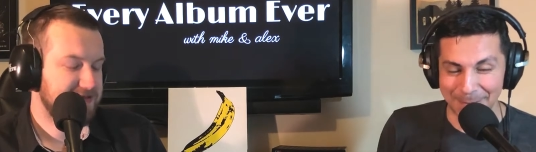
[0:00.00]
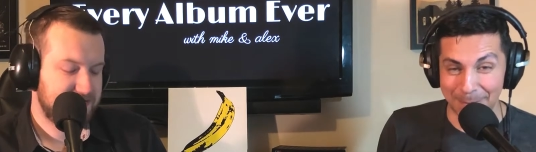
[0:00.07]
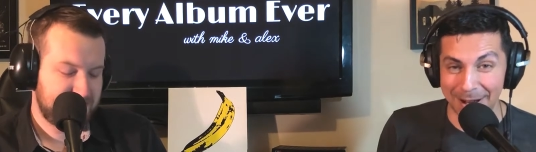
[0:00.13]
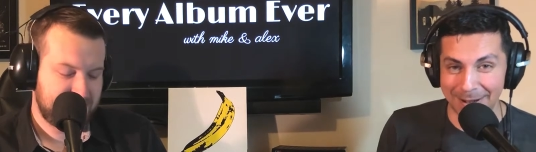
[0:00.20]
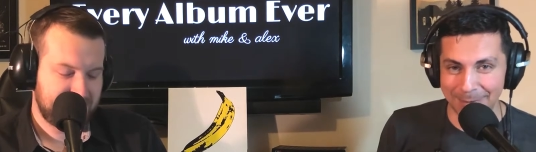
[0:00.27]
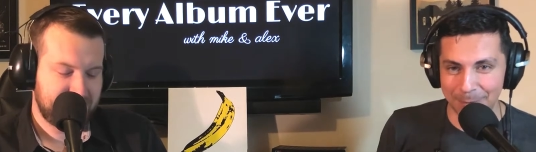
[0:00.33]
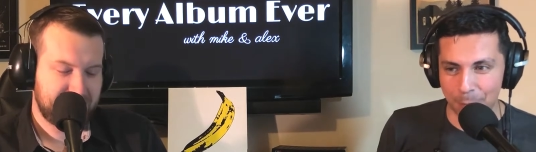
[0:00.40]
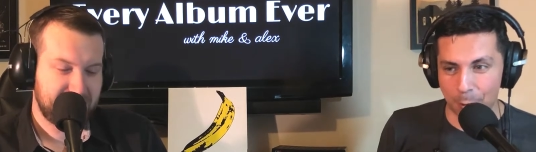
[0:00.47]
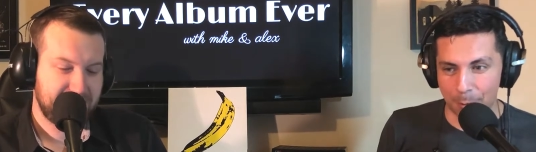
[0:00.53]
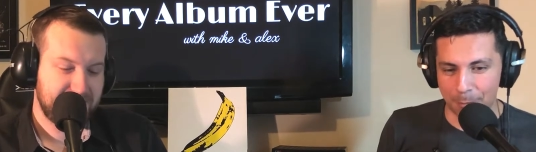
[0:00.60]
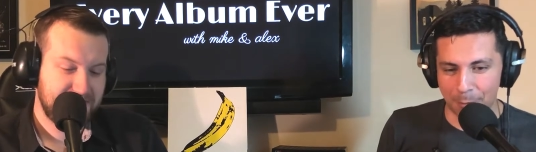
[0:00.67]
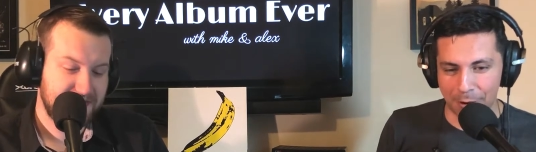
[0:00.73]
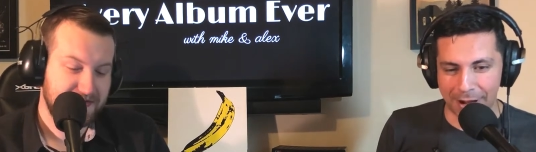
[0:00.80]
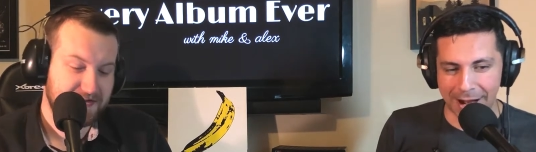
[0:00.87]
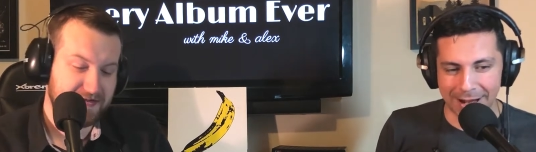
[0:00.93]
Speaker 1: but we're
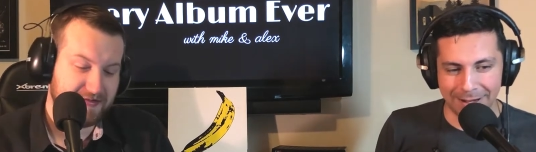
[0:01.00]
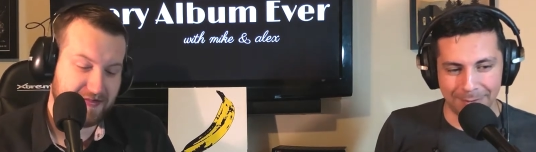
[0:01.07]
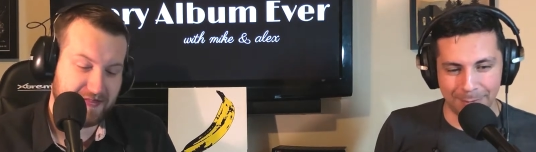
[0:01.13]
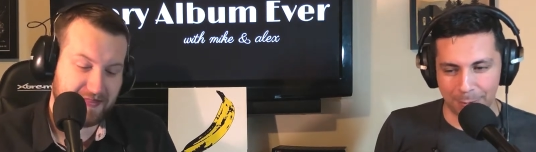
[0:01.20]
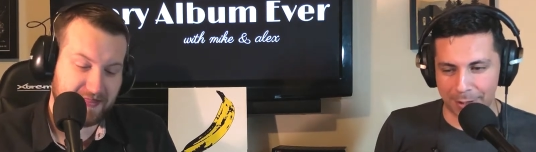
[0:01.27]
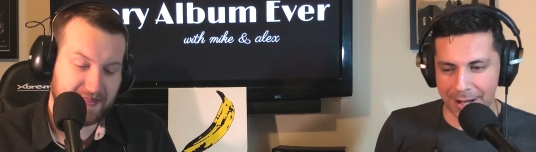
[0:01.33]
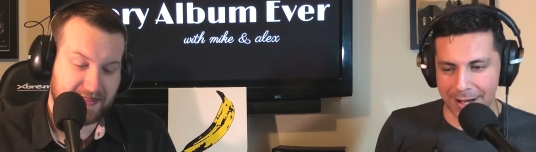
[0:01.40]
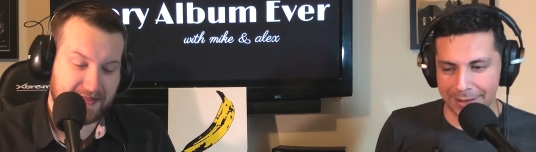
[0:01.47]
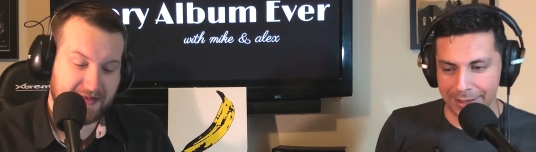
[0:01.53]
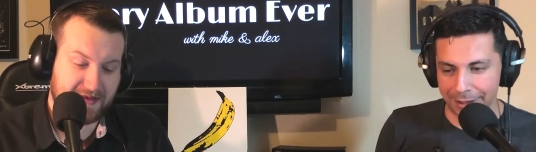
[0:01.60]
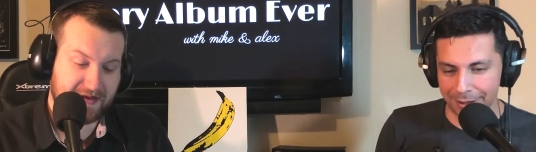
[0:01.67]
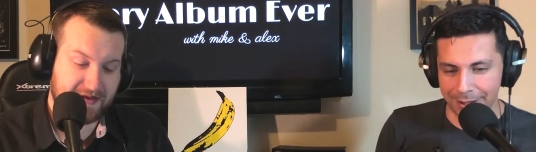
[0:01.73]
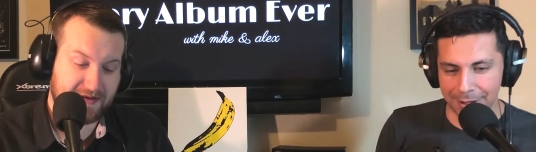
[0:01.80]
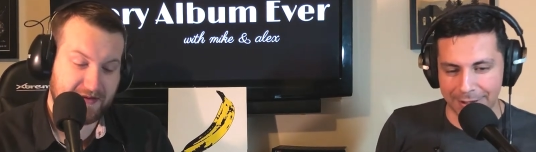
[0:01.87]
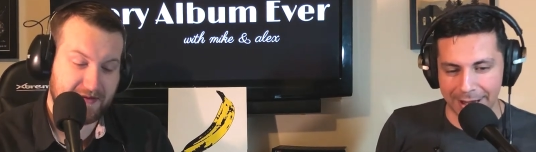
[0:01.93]
we're getting we're getting
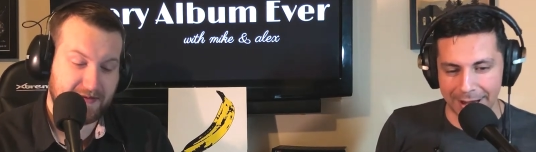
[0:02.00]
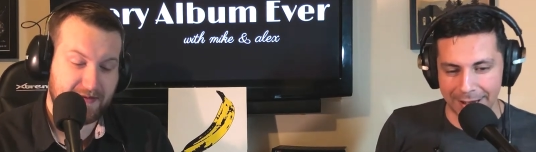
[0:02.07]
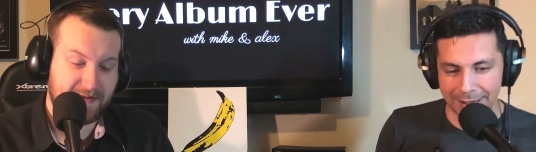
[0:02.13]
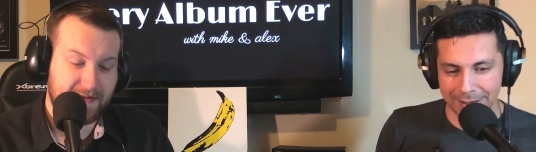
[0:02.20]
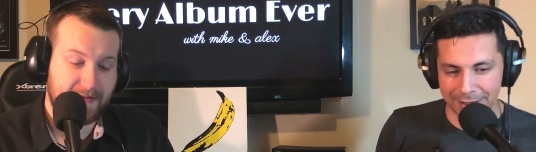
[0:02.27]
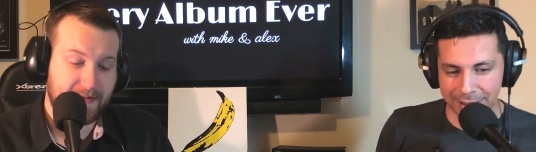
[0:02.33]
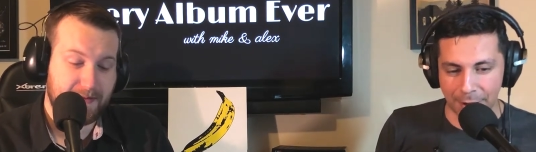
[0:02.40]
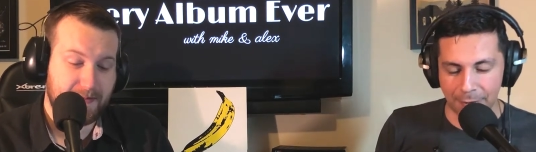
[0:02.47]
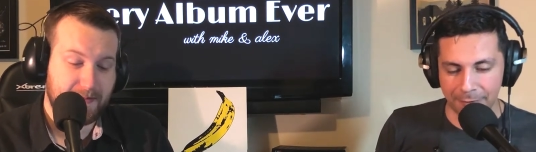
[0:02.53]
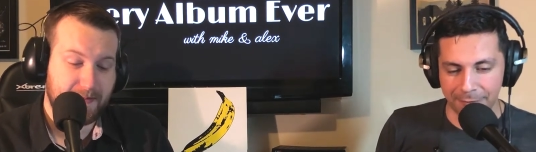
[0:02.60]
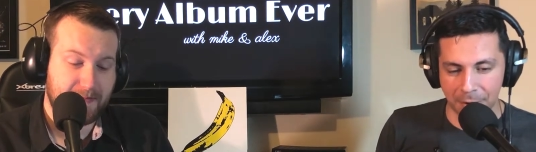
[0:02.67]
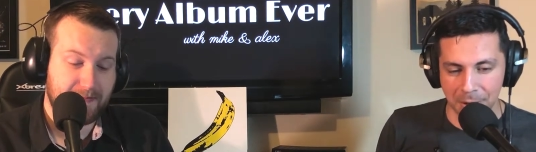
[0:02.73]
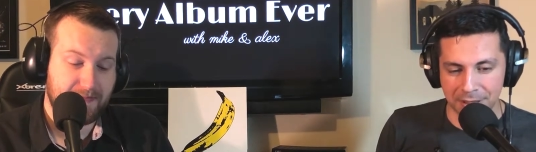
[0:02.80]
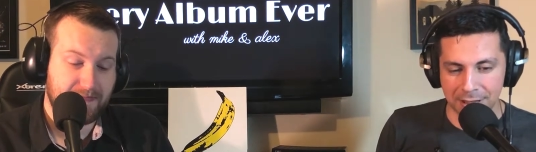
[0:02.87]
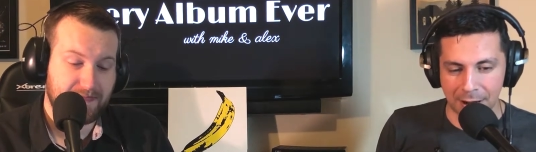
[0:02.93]
there. Okay. So,
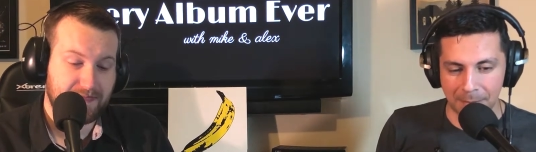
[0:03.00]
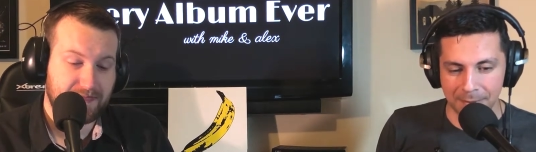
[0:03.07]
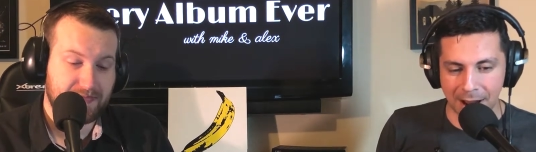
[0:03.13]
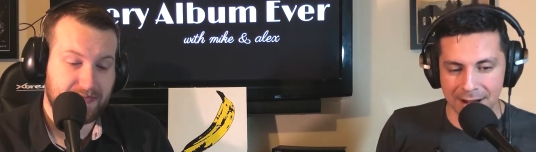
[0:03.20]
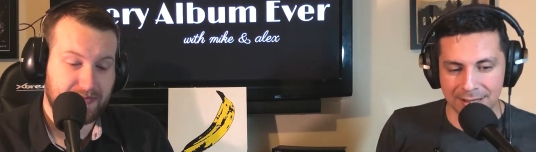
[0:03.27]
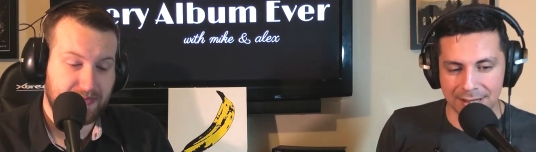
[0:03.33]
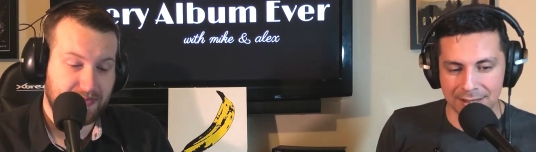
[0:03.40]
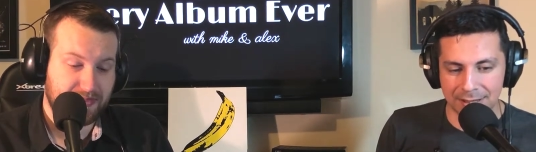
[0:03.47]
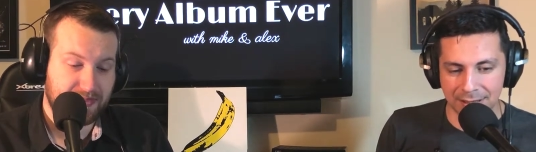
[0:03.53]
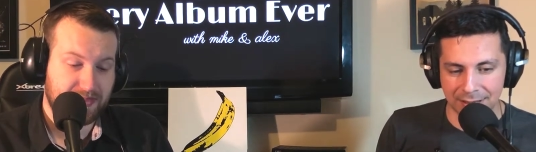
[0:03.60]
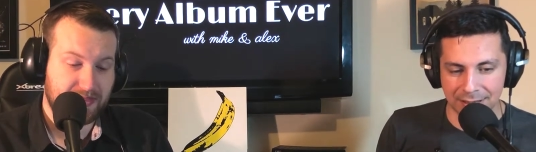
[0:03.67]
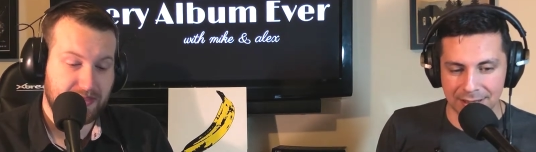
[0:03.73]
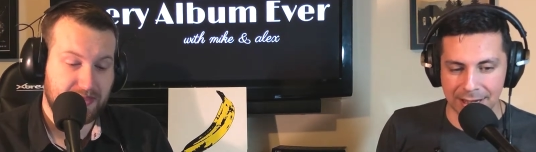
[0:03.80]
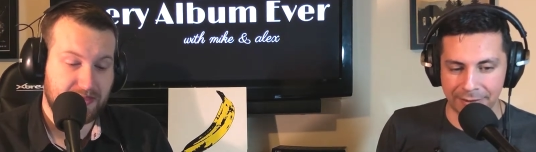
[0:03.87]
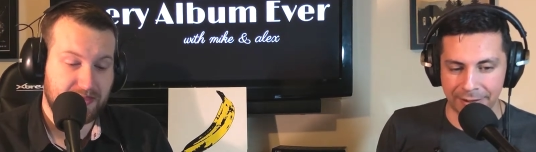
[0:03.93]
first up,
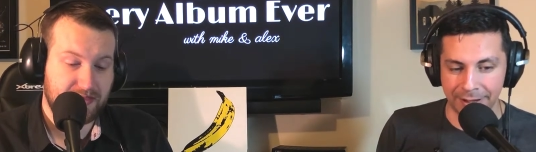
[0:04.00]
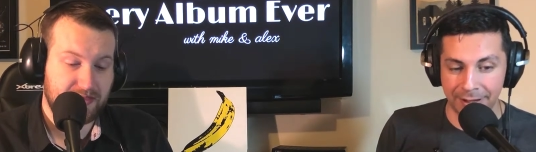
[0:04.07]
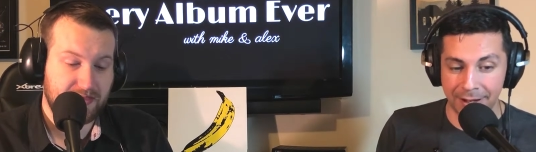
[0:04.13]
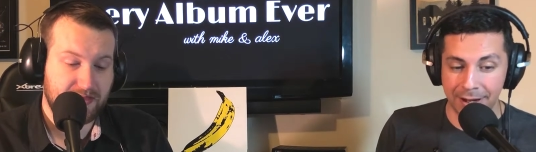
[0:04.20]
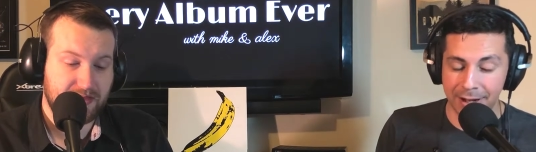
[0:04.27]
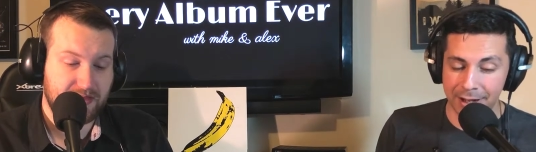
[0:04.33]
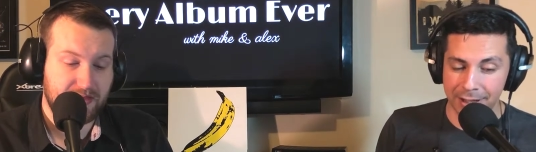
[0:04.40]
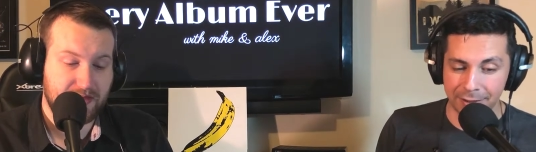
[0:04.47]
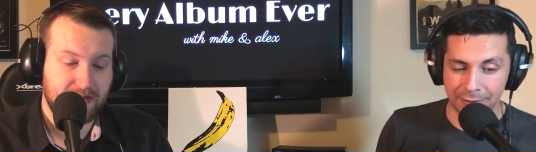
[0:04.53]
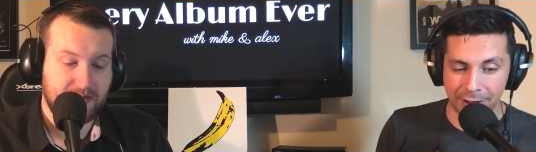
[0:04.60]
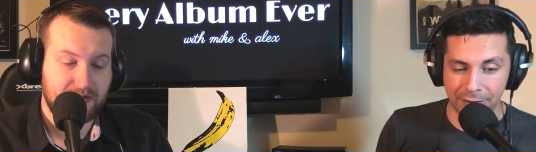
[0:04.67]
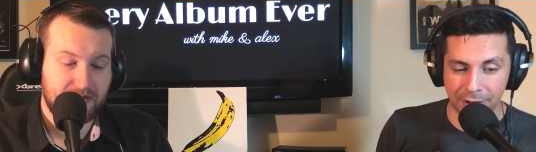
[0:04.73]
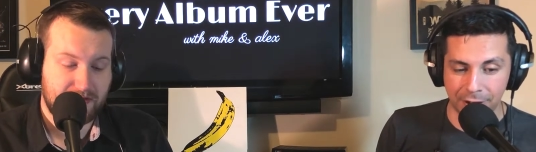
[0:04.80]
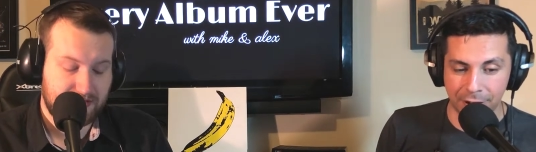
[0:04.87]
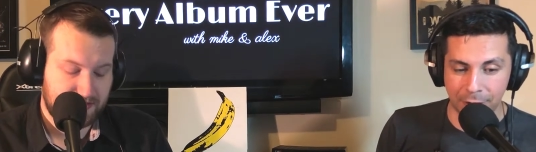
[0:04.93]
1967, The
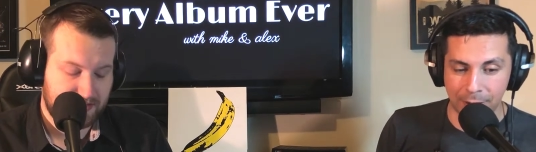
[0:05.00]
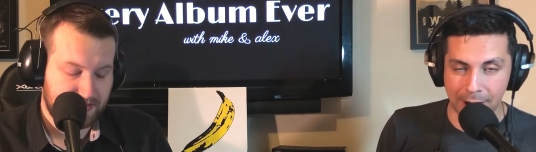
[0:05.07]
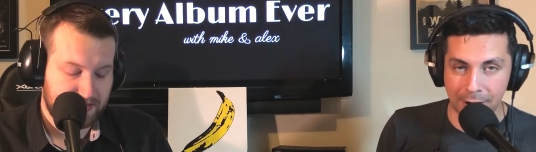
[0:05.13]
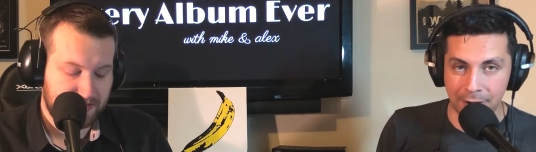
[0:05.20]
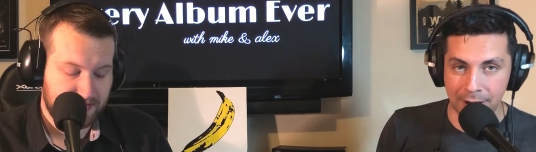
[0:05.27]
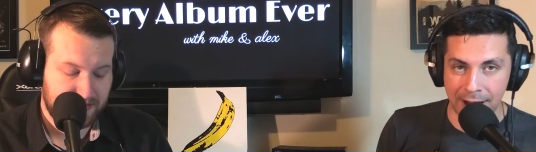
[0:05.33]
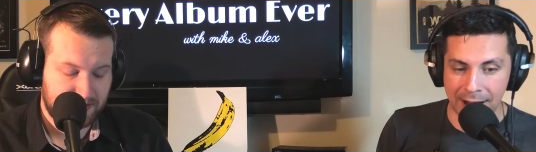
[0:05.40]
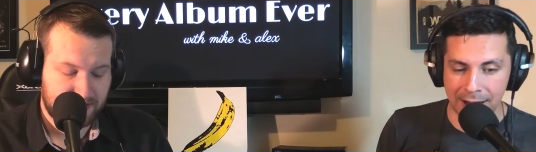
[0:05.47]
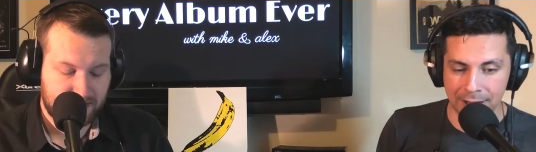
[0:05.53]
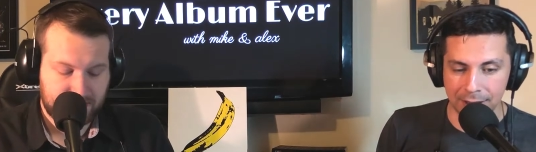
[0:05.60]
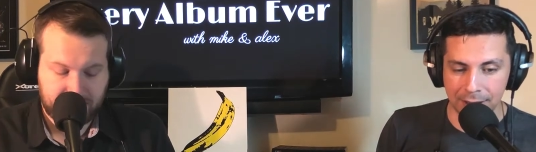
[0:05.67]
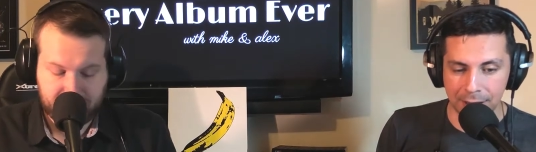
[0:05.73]
Velvet Underground and